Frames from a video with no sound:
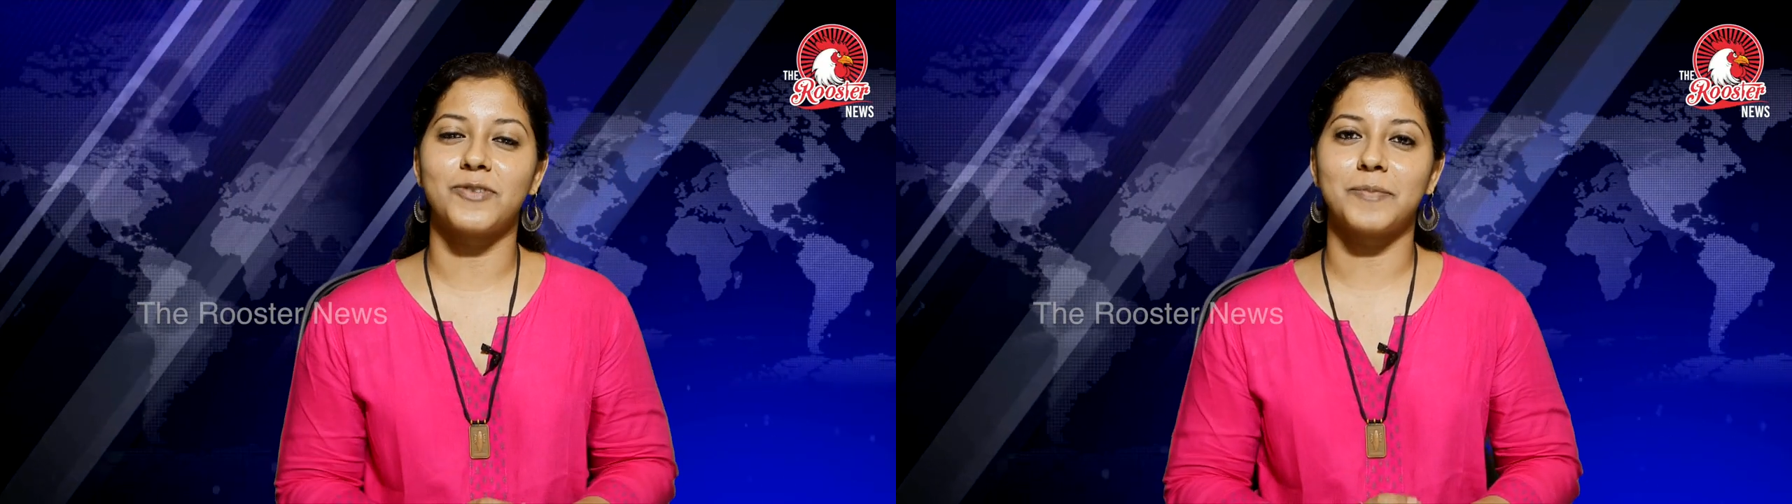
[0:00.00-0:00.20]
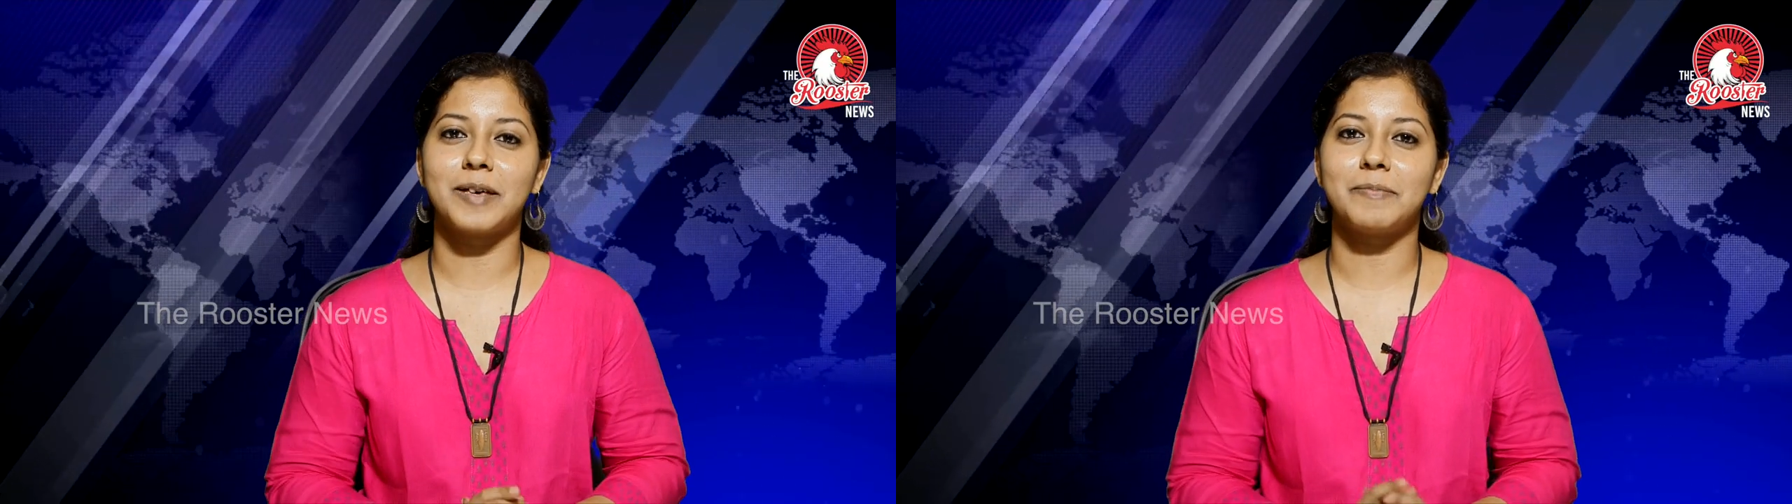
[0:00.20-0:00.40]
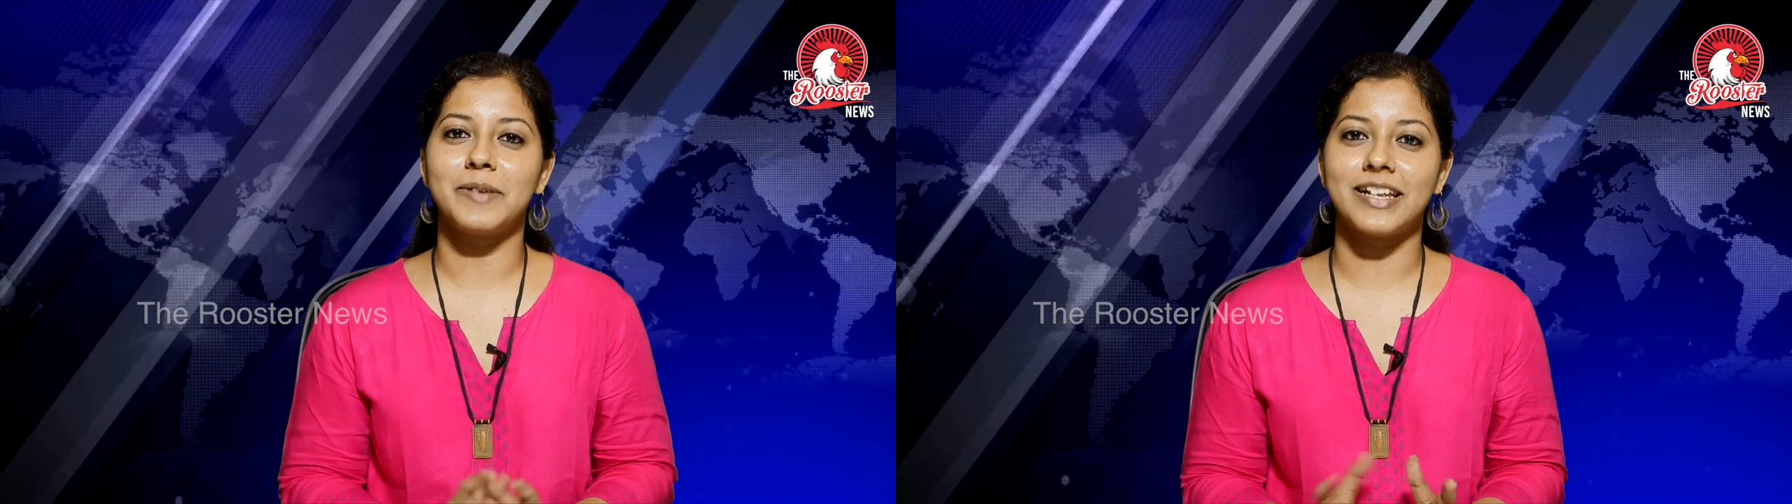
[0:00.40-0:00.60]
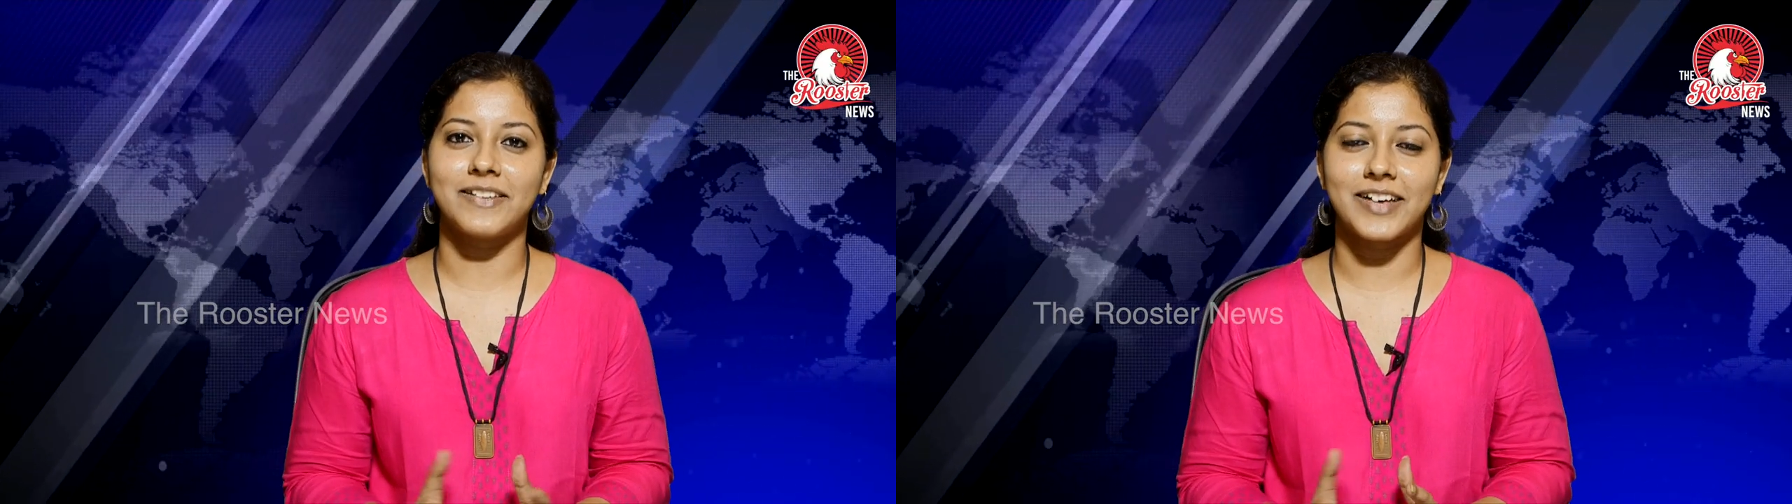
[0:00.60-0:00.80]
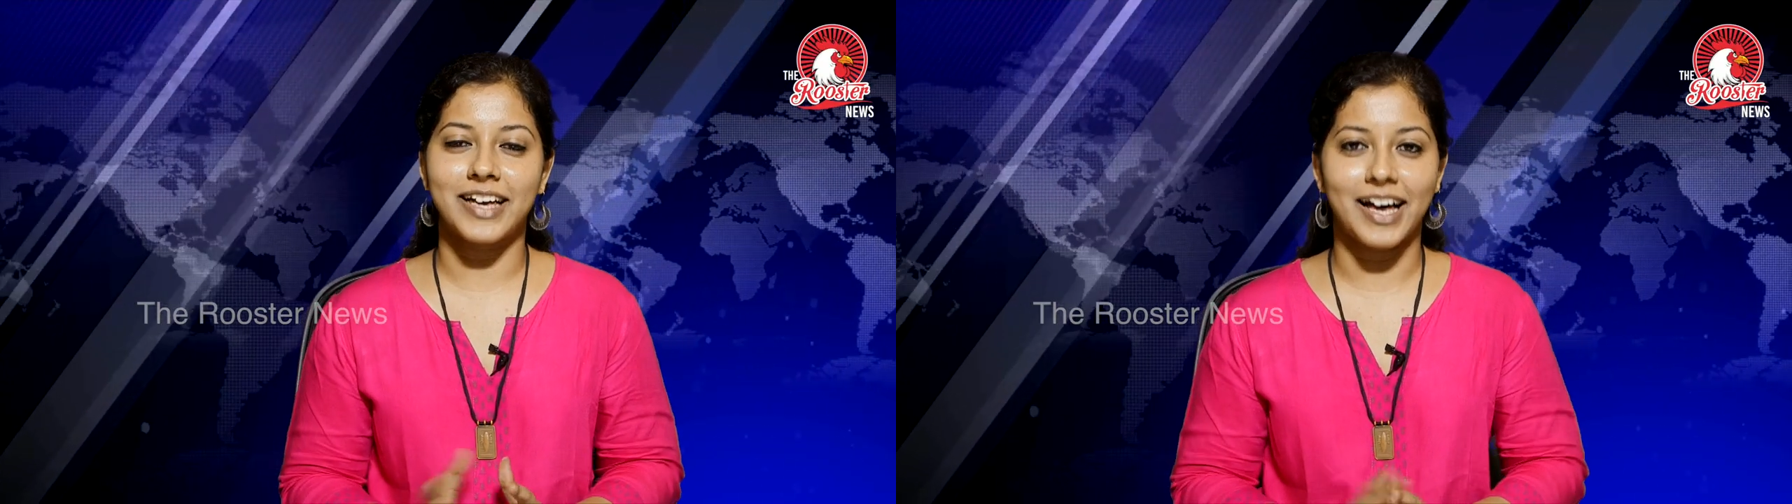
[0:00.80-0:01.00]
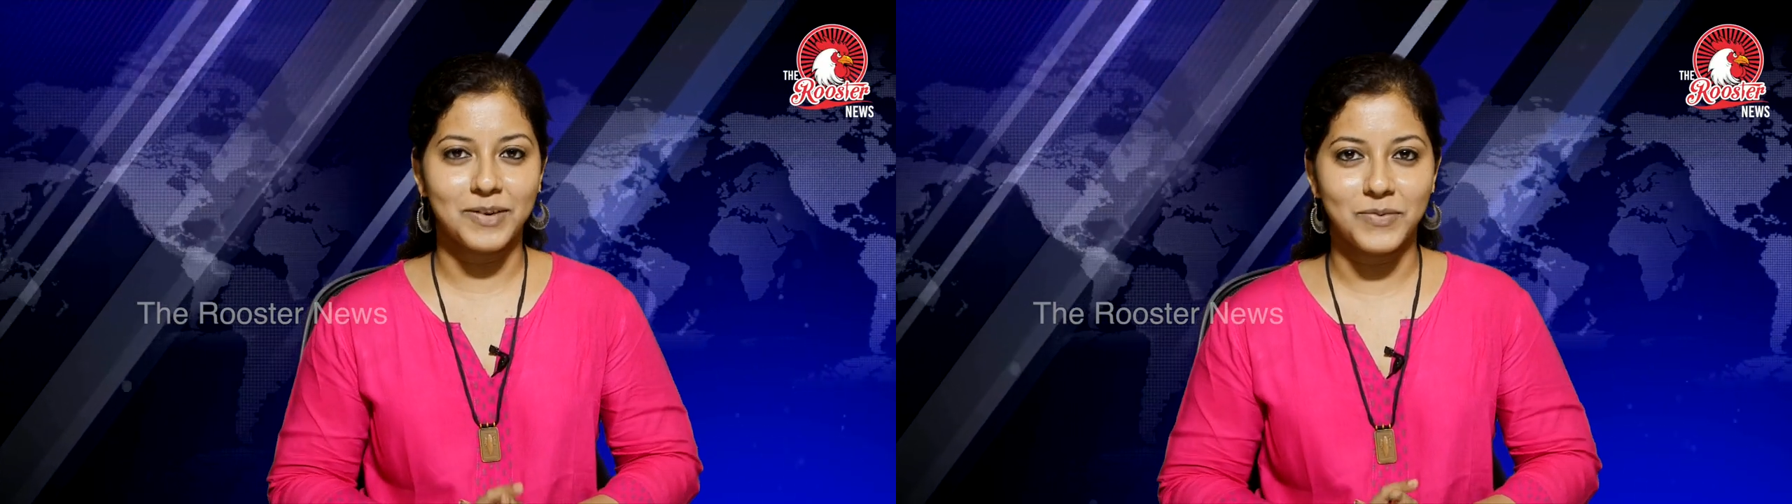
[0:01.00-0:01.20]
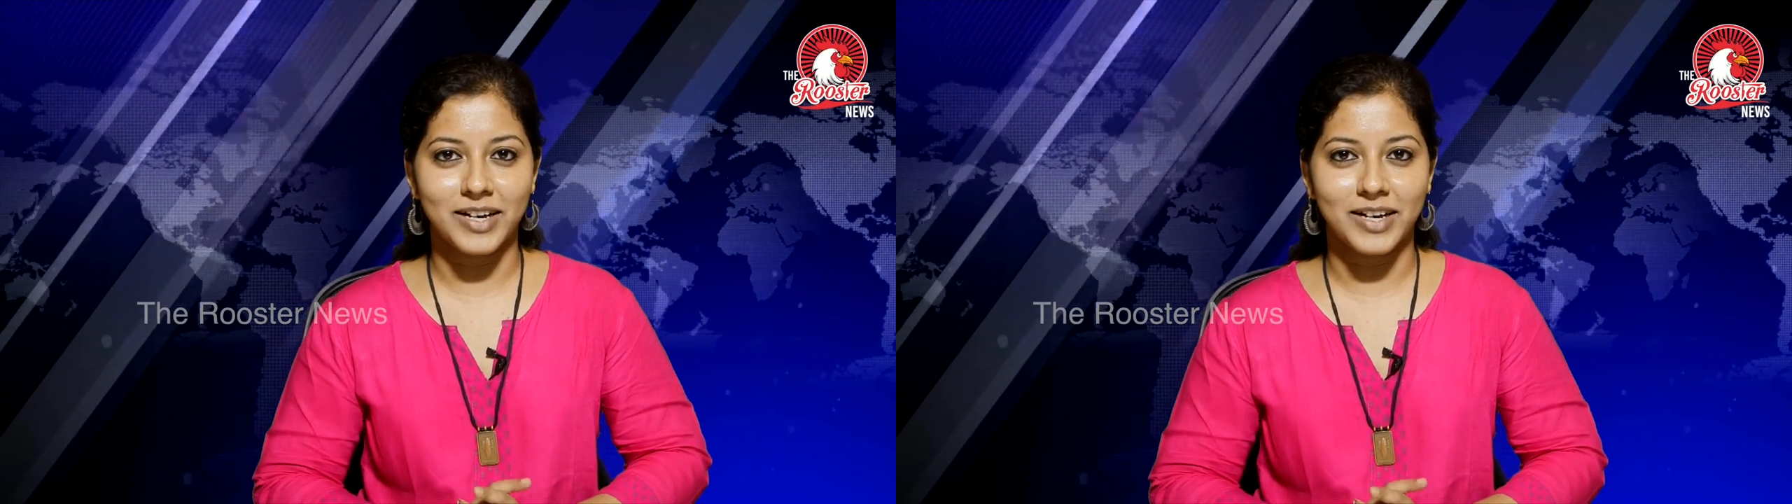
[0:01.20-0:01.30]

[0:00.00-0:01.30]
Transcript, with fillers: for people living and